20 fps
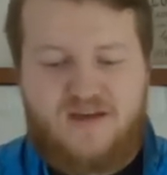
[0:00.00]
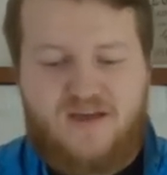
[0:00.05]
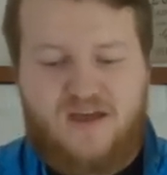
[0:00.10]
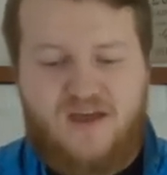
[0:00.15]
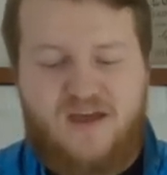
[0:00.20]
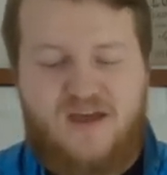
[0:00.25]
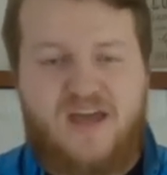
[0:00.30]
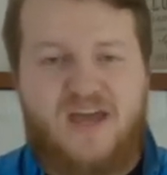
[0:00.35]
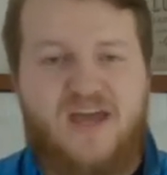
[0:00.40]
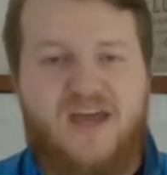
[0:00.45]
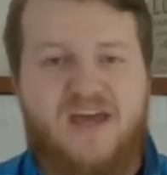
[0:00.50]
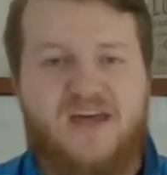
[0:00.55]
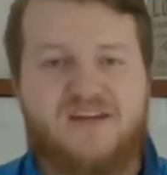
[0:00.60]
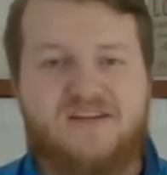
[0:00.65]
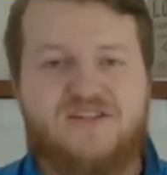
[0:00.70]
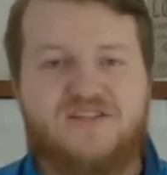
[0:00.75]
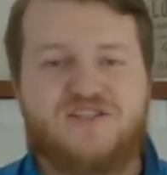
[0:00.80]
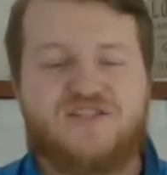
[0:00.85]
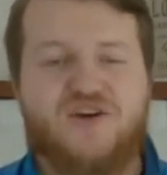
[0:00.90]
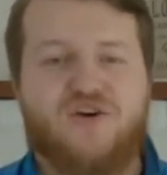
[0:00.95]

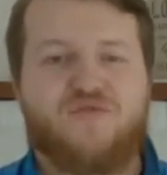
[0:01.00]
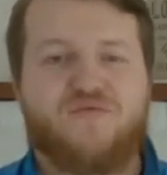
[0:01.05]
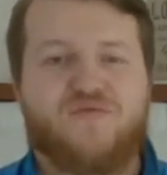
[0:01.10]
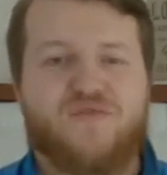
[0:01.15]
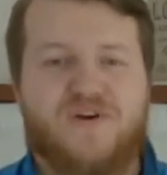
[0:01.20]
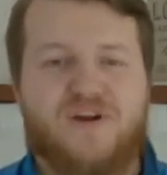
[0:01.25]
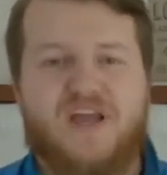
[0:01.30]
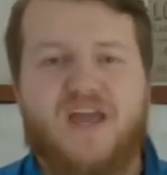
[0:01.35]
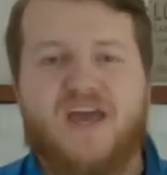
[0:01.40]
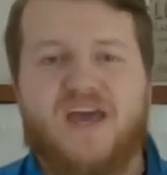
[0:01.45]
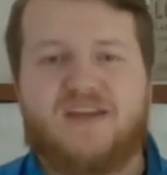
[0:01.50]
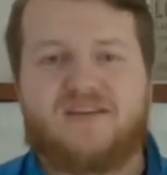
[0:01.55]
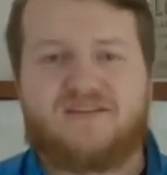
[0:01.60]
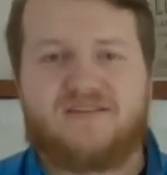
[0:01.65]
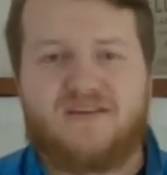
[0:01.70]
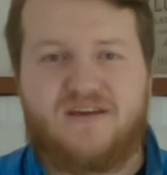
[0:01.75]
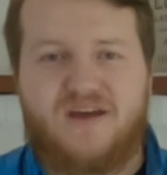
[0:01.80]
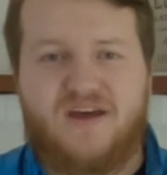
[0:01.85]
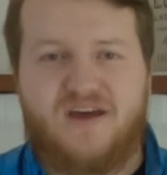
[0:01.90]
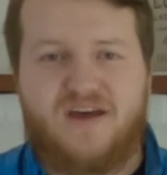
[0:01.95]
And don't
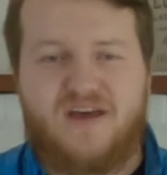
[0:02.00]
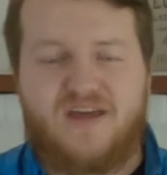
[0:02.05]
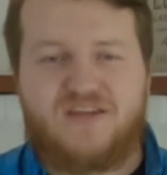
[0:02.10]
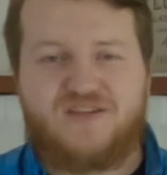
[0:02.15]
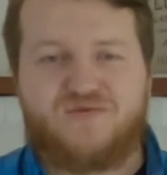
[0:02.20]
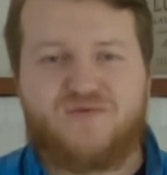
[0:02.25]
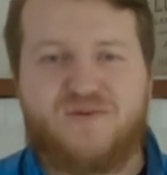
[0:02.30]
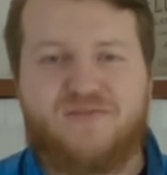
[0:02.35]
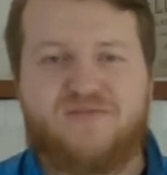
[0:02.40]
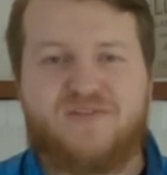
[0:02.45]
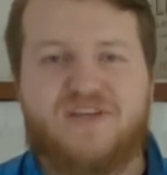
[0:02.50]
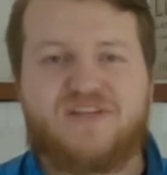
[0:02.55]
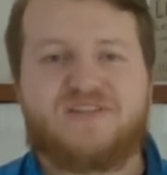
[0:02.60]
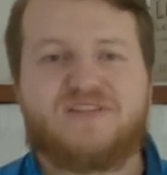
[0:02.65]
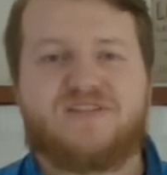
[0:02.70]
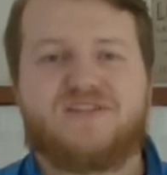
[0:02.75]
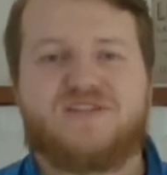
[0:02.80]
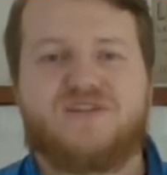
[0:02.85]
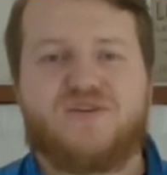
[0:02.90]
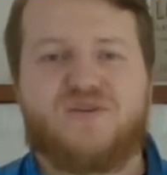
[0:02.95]
forget, as we've
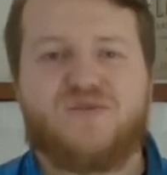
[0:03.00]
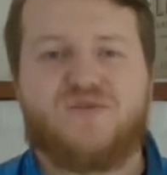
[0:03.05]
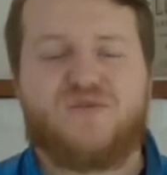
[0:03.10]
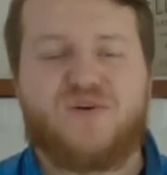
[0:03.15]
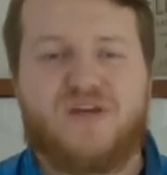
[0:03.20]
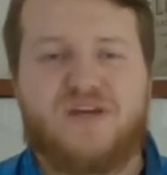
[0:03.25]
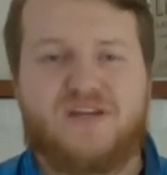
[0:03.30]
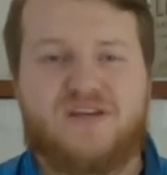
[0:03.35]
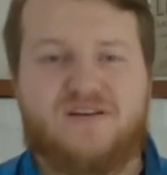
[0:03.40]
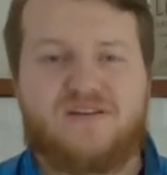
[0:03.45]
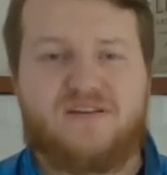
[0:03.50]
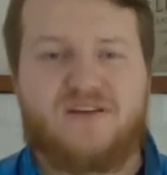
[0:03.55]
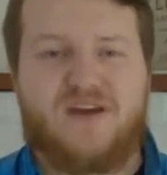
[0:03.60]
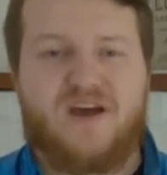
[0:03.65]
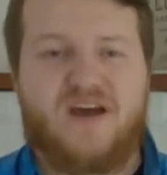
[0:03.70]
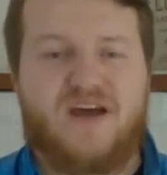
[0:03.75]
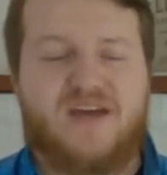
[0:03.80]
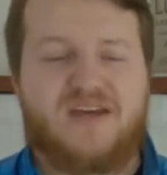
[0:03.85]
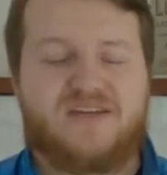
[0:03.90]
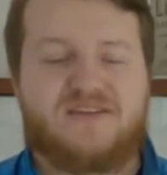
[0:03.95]
listened to in
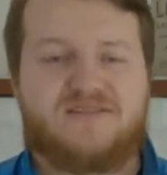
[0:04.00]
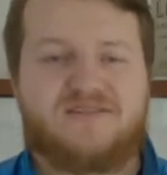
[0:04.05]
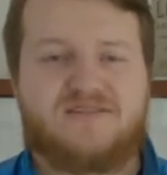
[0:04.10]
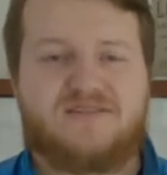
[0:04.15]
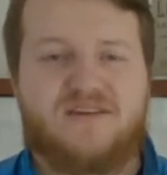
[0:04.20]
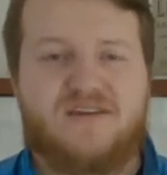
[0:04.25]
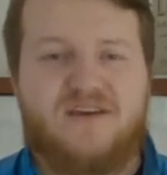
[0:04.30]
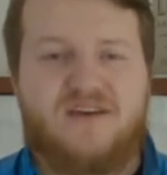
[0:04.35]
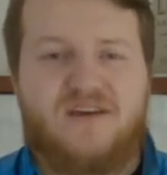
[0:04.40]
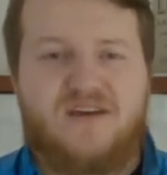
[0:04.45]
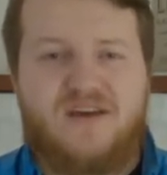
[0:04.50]
Guy's